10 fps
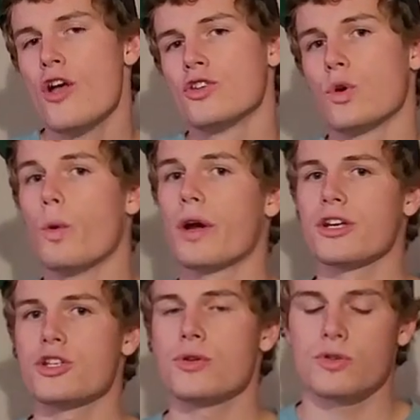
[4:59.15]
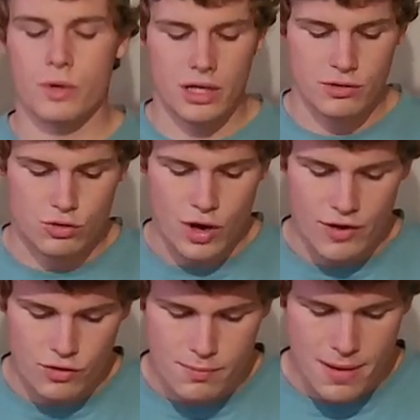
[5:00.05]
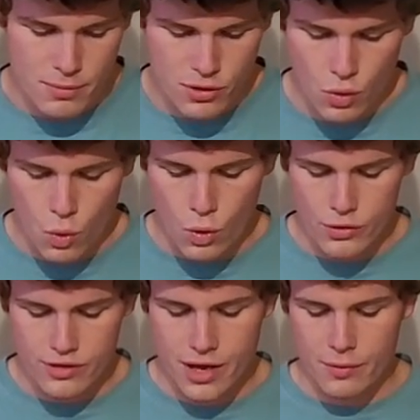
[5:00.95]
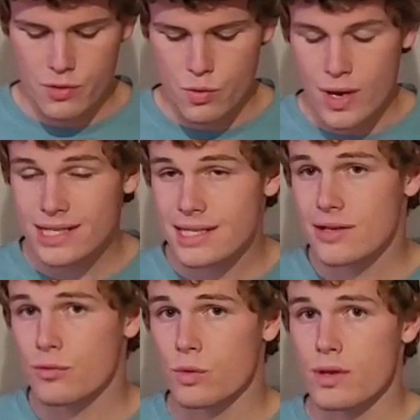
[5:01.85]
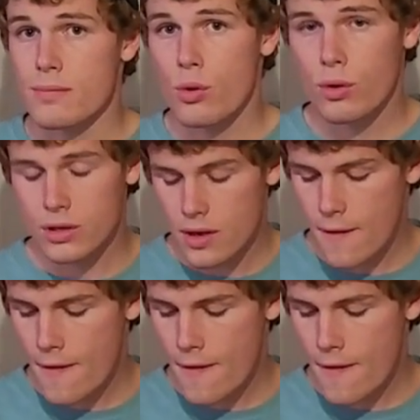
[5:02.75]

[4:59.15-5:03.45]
So what we're gonna do is we're gonna try and remember the order that we went in when we poured,